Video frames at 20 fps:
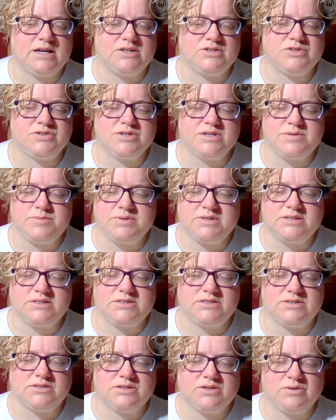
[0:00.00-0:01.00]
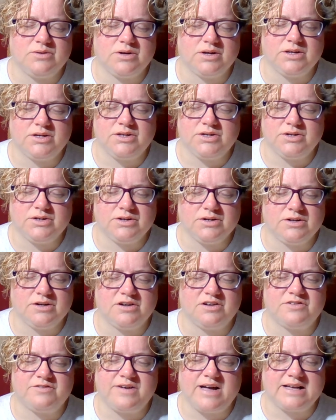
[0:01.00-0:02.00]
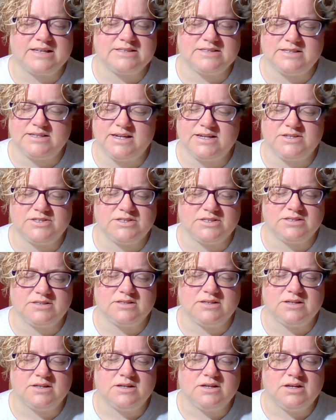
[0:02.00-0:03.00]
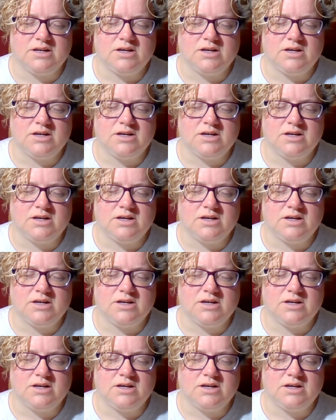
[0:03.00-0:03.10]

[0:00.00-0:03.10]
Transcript: a treatment or a cure or a vaccination.